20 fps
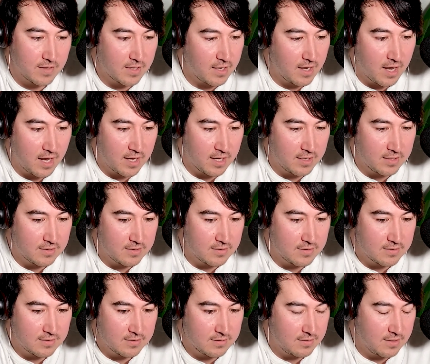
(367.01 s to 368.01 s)

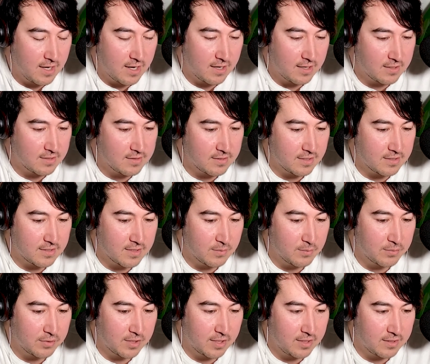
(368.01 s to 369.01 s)
And yeah, it's
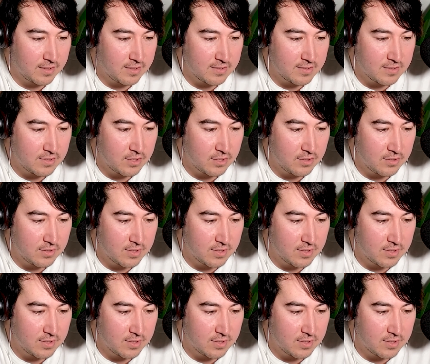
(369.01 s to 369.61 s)
completely skewed